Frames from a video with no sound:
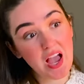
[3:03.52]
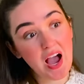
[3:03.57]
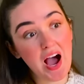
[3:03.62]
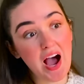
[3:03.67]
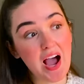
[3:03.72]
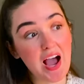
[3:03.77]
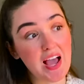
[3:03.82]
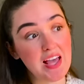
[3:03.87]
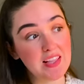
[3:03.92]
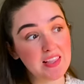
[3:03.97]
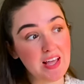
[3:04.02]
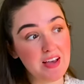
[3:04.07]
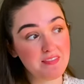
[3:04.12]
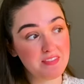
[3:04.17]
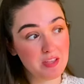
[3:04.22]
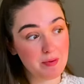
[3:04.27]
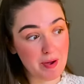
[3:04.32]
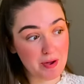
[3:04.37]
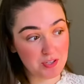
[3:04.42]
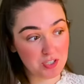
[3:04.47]
I left
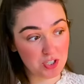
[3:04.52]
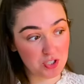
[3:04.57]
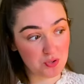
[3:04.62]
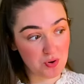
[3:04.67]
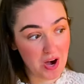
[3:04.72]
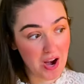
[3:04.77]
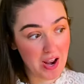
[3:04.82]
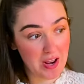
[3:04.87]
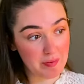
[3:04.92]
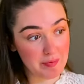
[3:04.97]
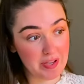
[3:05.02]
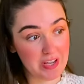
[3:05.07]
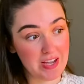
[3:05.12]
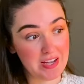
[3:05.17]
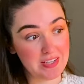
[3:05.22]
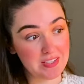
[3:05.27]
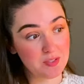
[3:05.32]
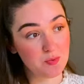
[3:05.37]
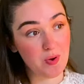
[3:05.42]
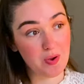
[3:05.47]
them out to dry
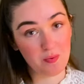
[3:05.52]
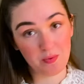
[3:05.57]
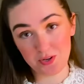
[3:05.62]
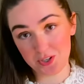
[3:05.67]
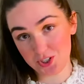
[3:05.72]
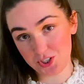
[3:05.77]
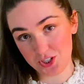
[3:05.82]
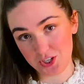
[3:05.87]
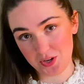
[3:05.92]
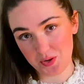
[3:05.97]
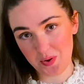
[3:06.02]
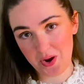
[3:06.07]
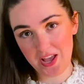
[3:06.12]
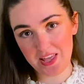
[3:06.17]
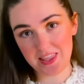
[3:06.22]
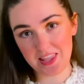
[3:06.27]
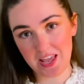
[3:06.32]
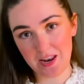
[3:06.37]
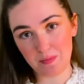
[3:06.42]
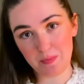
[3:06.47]
because why wouldn't you?
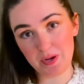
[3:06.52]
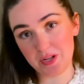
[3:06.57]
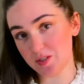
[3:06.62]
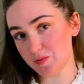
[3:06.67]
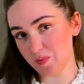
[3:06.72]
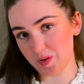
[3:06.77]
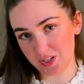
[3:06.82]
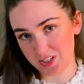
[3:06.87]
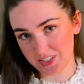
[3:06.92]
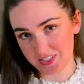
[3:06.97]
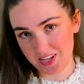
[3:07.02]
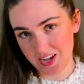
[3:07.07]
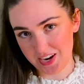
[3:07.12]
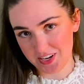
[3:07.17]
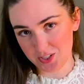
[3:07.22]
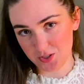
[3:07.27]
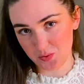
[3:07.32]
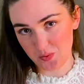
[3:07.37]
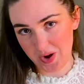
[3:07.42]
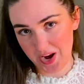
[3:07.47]
And then Pittsburgh
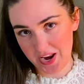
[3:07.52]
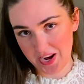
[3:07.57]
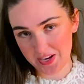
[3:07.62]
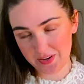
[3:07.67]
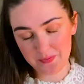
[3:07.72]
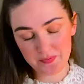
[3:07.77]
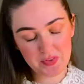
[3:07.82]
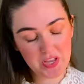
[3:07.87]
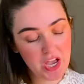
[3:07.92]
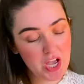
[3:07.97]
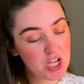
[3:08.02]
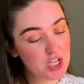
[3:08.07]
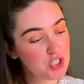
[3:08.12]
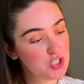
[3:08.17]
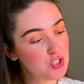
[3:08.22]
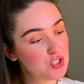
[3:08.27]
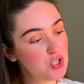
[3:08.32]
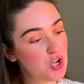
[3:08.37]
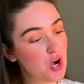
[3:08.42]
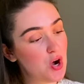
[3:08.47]
decided to rain.
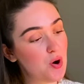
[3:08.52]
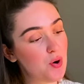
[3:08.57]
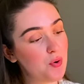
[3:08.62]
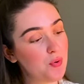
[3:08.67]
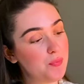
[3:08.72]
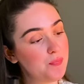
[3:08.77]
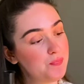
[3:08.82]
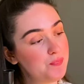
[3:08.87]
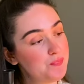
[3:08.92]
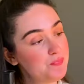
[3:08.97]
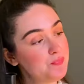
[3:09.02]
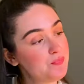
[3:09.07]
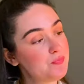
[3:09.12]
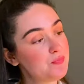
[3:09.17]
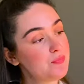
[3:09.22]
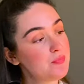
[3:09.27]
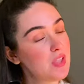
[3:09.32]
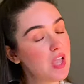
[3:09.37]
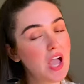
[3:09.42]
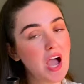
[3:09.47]
So
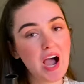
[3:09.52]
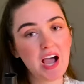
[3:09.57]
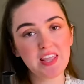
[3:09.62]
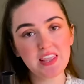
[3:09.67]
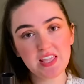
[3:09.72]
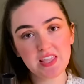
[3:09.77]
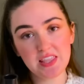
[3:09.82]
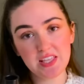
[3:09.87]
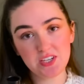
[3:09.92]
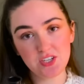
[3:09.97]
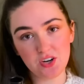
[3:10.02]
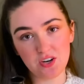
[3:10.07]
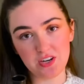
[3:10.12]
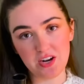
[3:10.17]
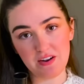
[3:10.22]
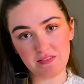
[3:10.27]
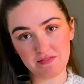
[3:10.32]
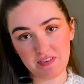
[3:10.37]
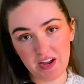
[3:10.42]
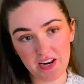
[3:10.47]
I think they turned
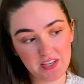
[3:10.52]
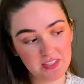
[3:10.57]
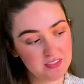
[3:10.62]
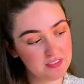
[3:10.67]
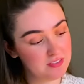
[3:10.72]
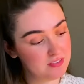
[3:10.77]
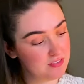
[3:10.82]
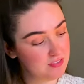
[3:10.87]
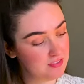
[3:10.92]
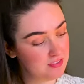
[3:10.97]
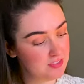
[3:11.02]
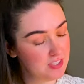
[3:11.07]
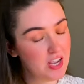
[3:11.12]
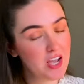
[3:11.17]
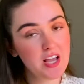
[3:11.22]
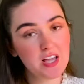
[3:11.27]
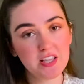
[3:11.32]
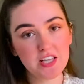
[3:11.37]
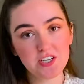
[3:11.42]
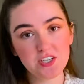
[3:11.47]
out fine.
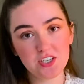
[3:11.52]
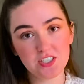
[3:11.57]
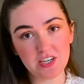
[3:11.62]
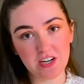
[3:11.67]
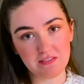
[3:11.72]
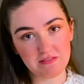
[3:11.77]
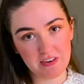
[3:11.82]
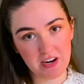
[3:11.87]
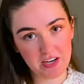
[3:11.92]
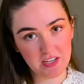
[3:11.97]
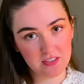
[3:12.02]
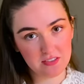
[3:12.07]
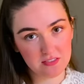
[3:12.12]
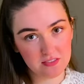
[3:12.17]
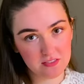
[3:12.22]
They turned out fine.